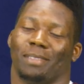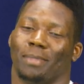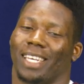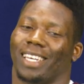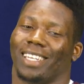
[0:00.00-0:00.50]

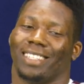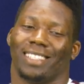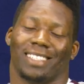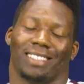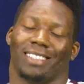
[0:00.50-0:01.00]
Big,
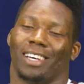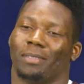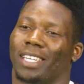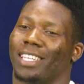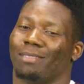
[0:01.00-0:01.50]
don't
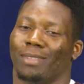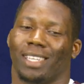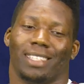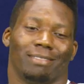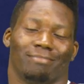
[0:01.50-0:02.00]
touch
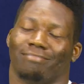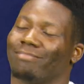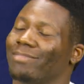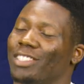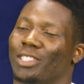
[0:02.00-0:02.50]
me,
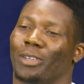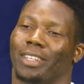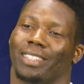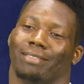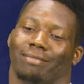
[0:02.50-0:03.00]
Julian.